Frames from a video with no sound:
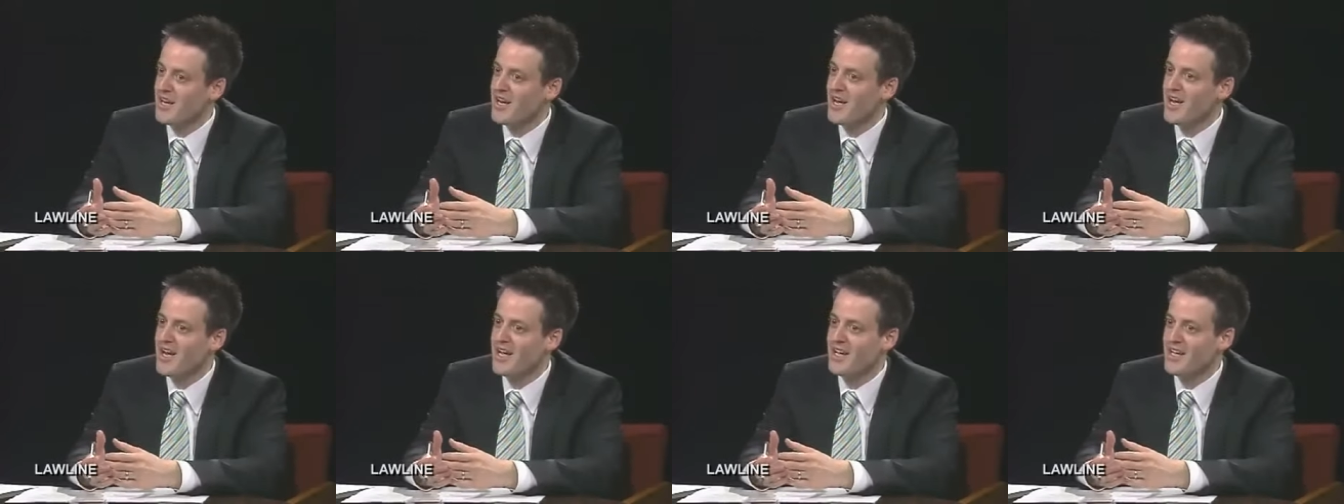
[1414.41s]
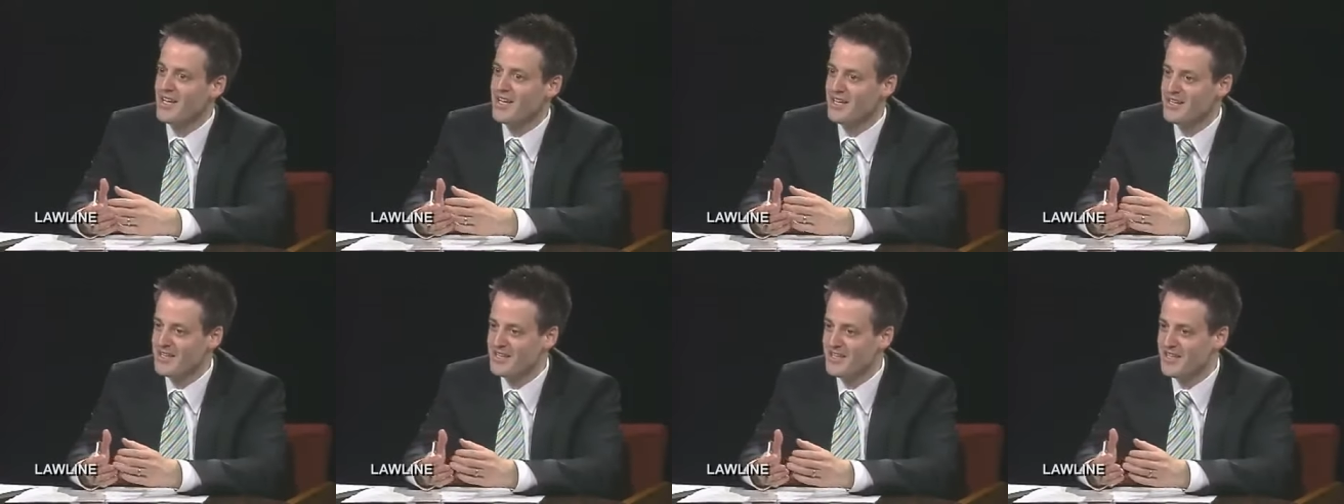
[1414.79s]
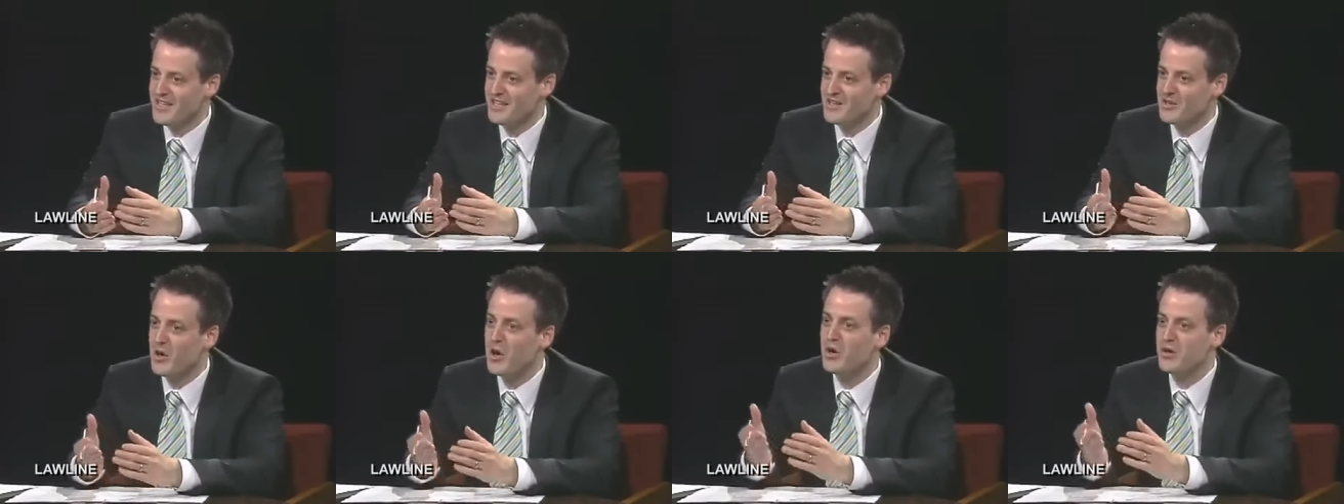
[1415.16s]
and it,
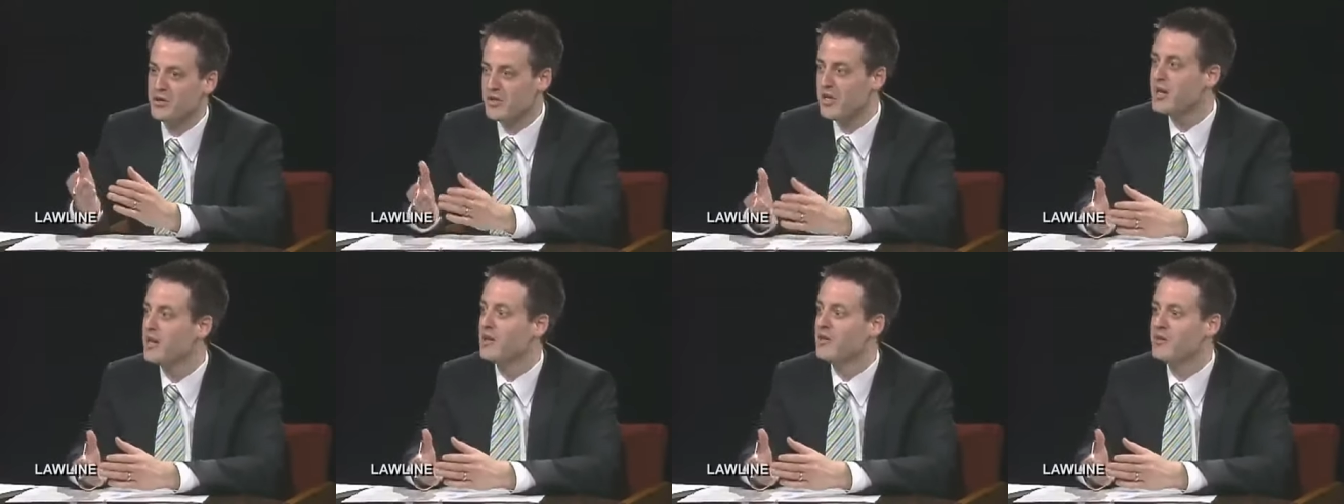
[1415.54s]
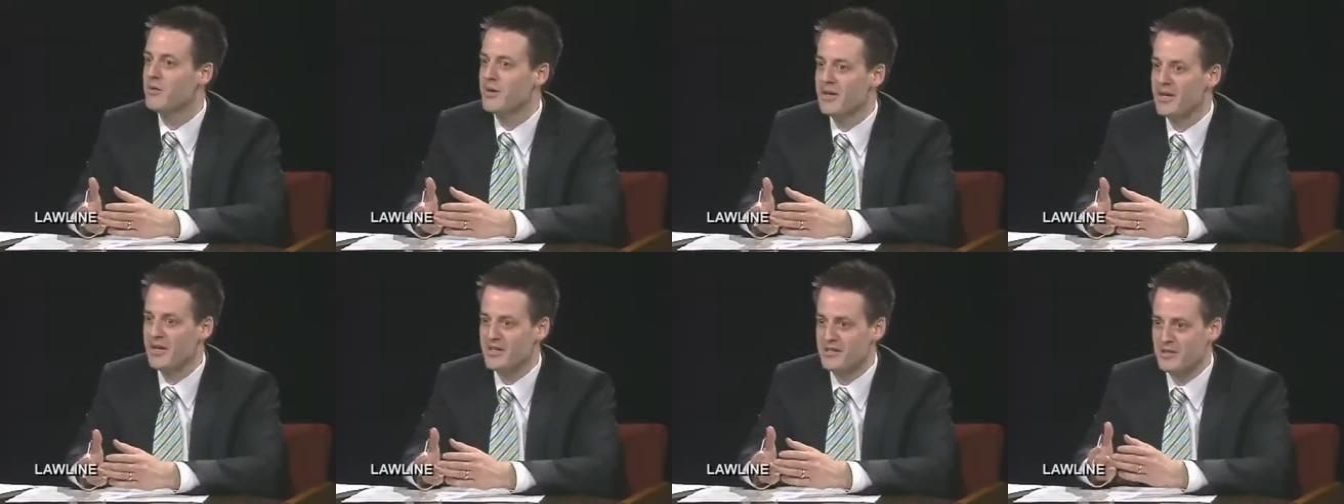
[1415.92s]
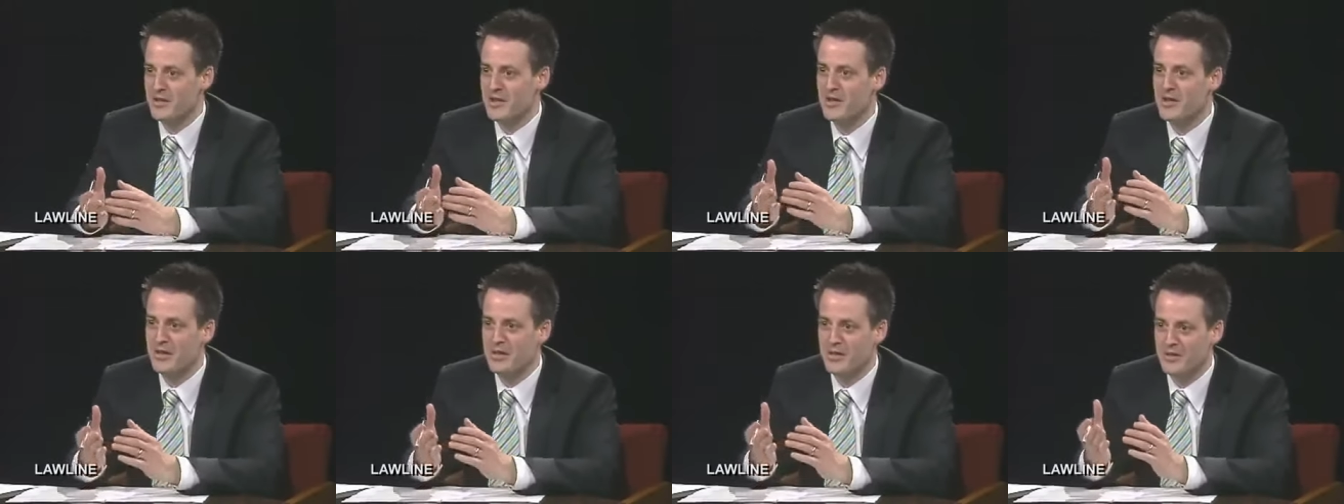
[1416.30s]
it's all yellow, and it's
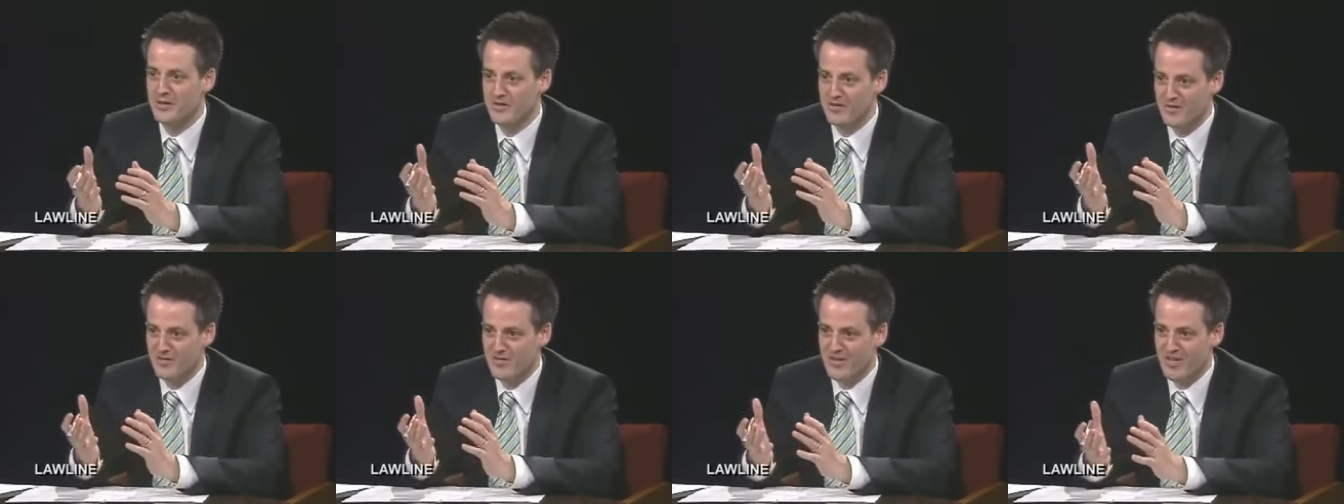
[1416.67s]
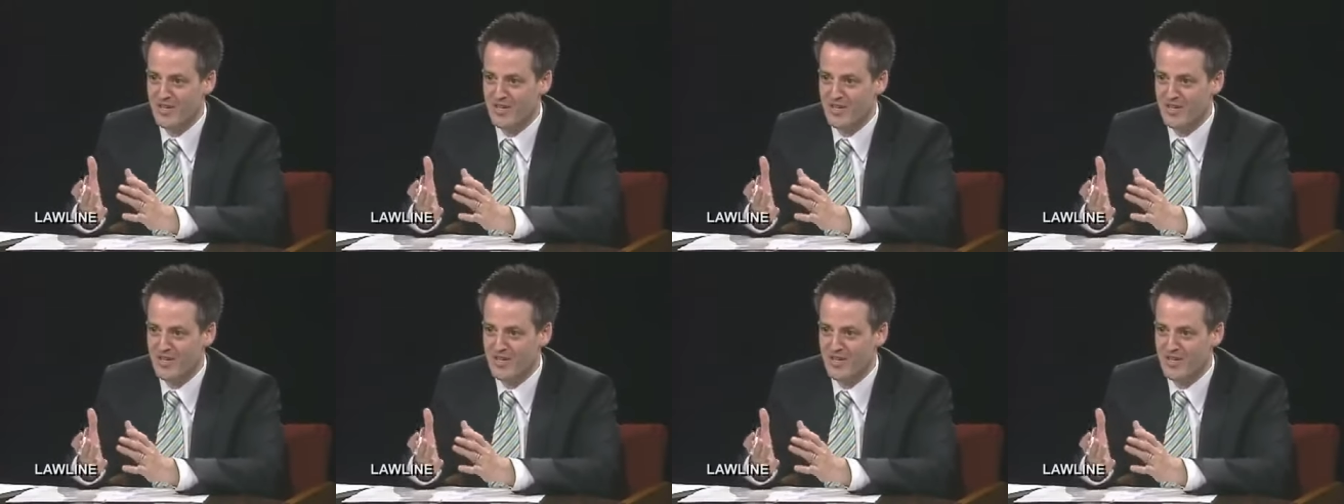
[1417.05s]
all